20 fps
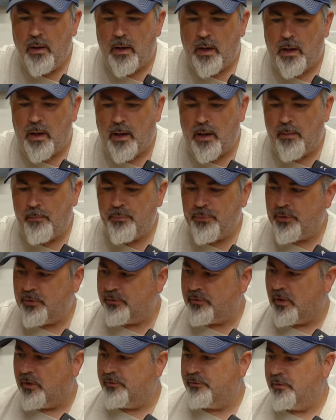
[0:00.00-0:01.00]

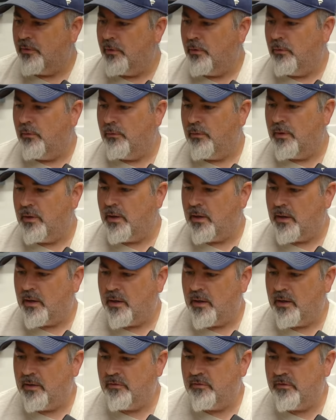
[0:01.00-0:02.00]
There's also
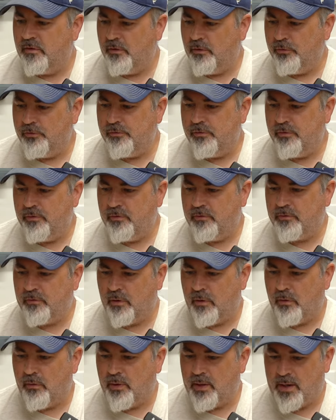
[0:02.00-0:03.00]
tilt,
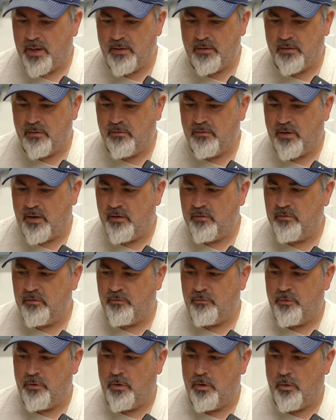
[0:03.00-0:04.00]
and I did test,
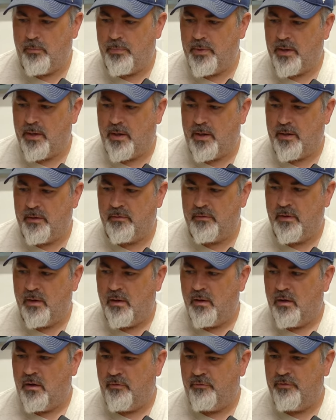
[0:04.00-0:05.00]
if you go beyond
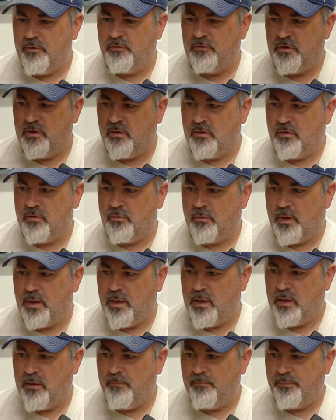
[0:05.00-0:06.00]
a
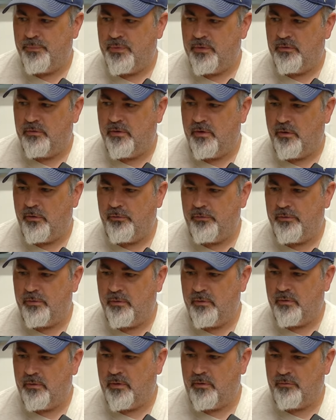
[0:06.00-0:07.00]
15-degree tilt,
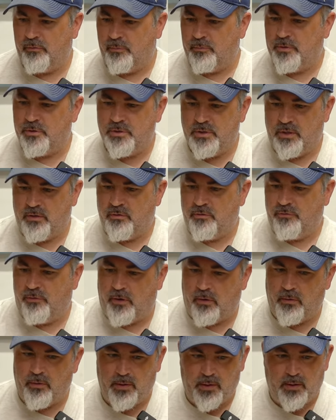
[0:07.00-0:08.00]
if the machine's
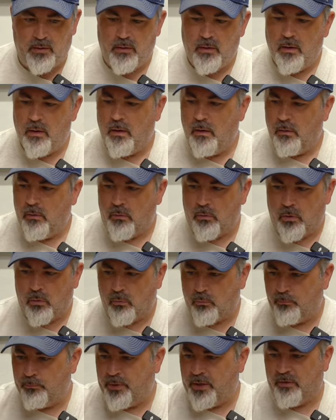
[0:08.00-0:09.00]
falling or
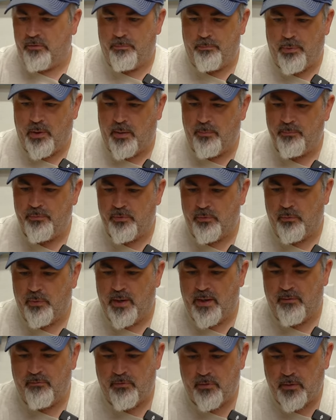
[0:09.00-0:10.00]
gets bumped or
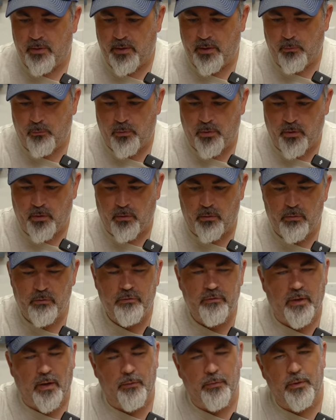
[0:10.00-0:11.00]
whatever, it will
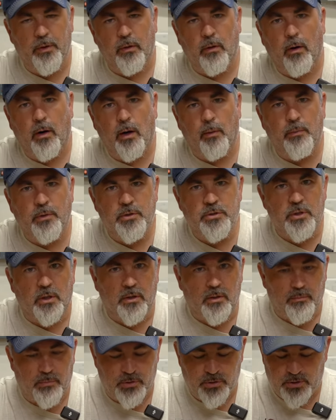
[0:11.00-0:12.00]
sound the alarm and
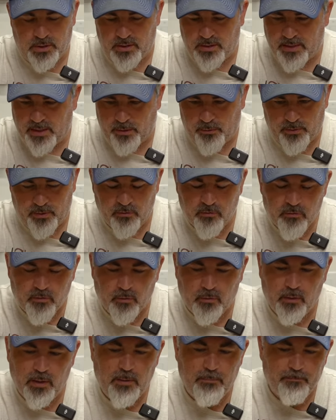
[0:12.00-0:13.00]
shut the machine down
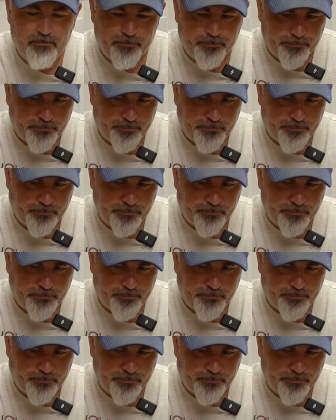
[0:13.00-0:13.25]
instantly.